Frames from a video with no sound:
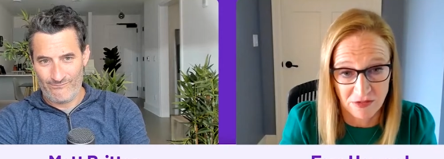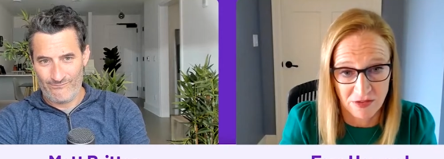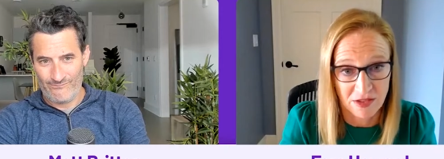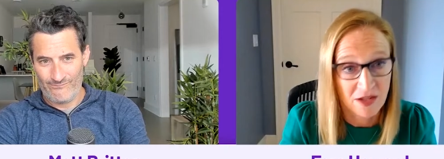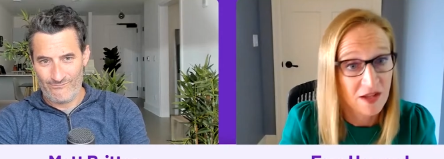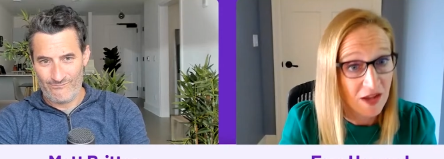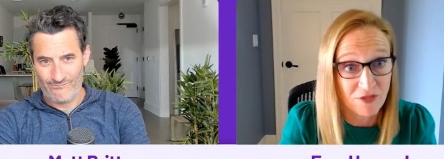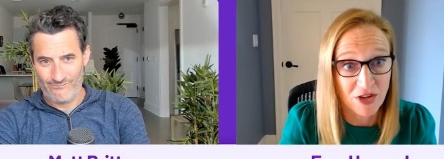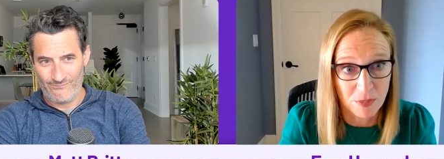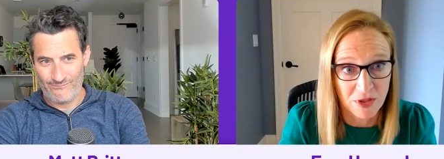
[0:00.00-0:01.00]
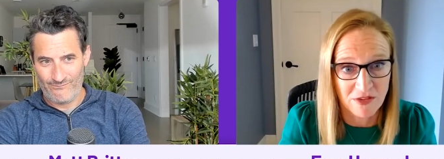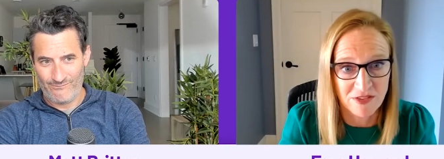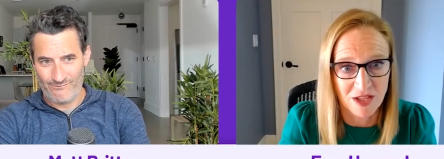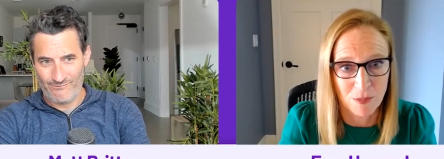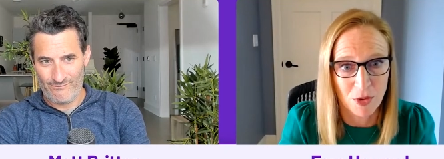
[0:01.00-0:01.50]
Speaker 1: And I've now been the
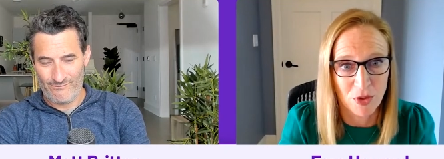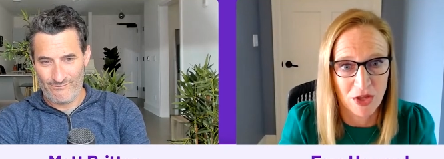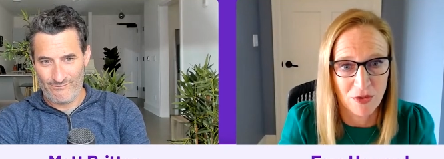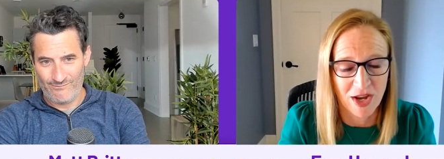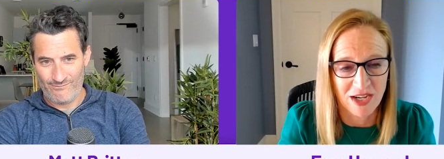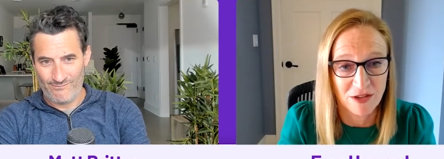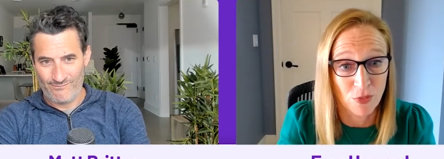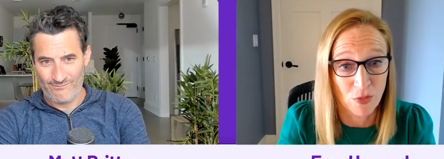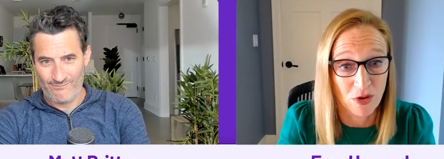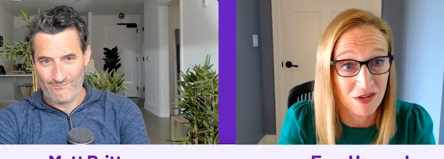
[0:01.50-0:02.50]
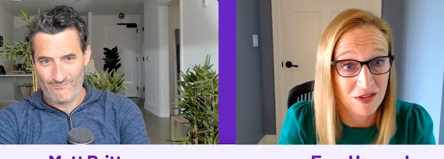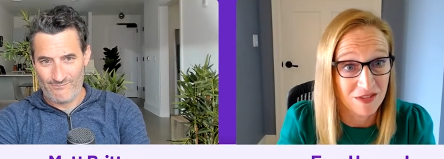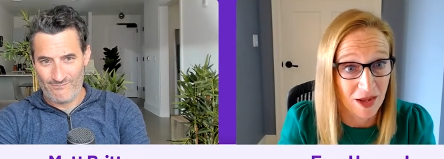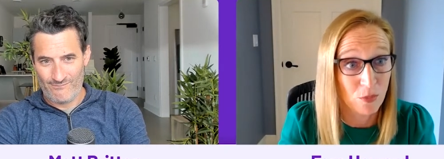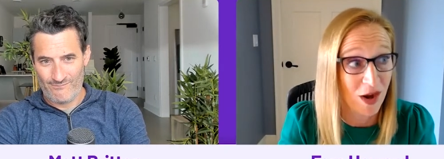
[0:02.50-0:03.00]
CMO at GoDaddy for um,
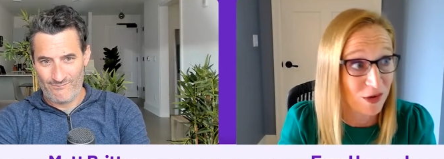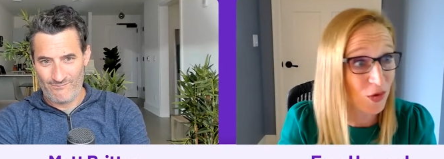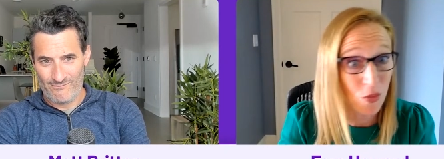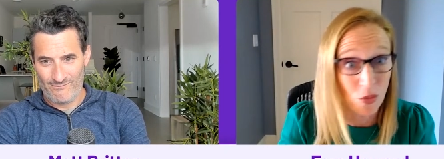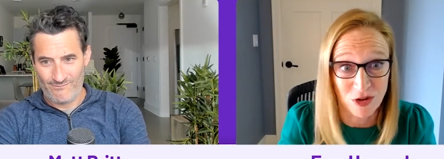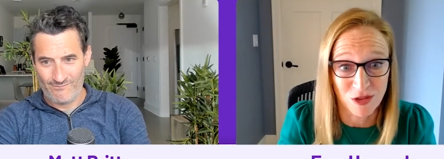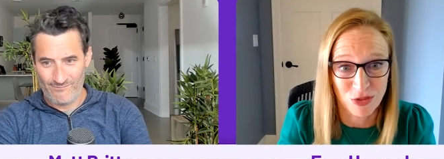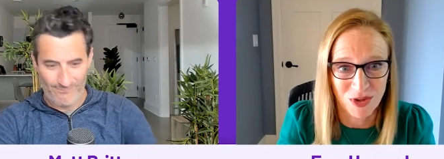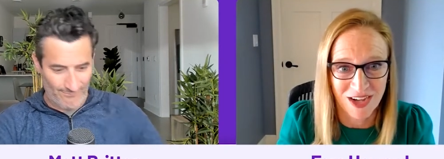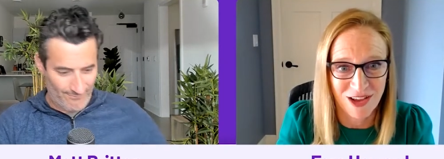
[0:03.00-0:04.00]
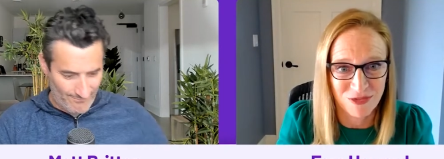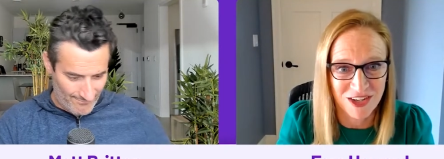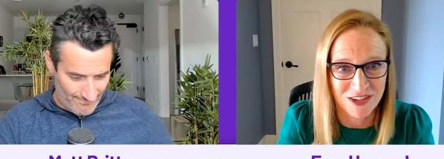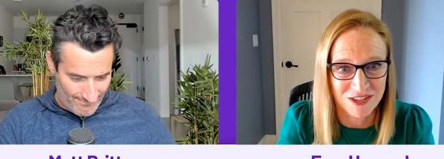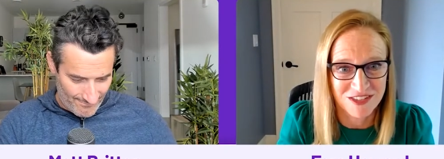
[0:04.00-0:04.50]
rounding the corner to three and a half
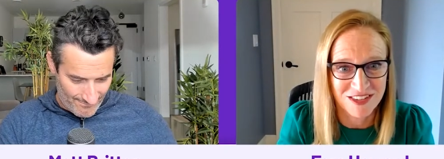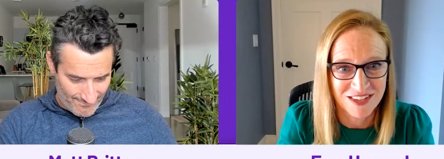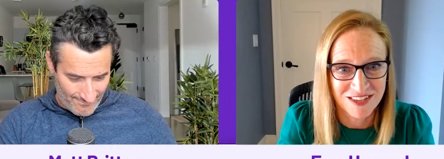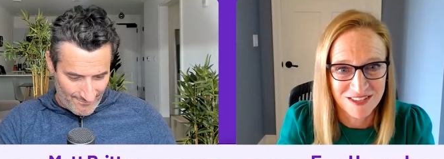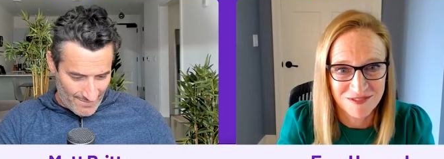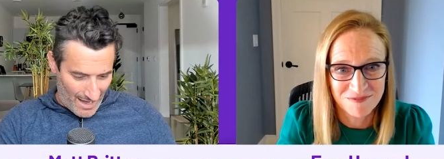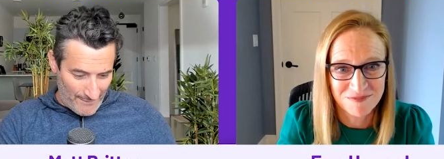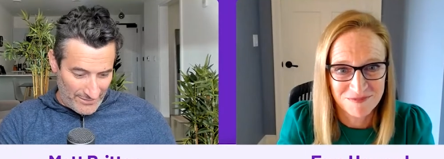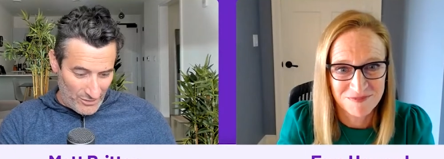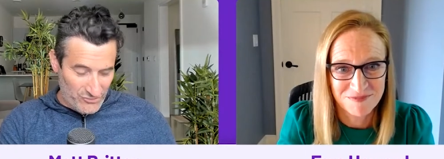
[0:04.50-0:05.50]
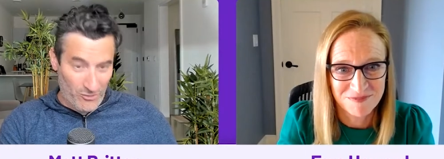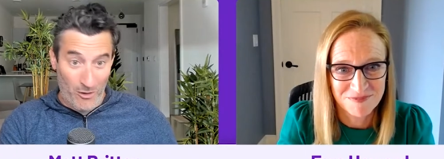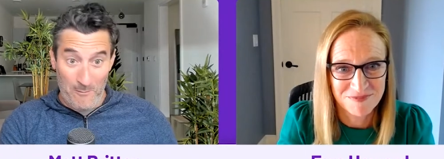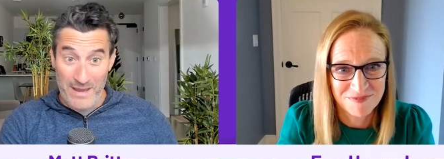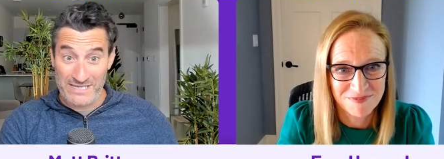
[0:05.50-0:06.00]
years.
Speaker 2: I mean, those are all
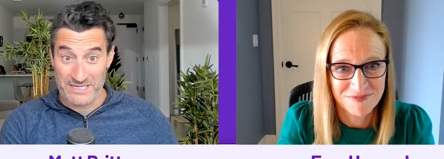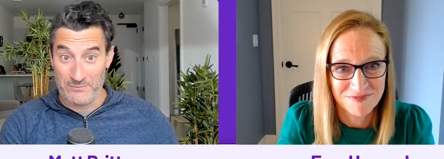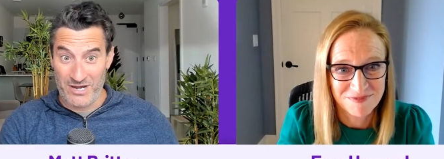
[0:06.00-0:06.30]
amazing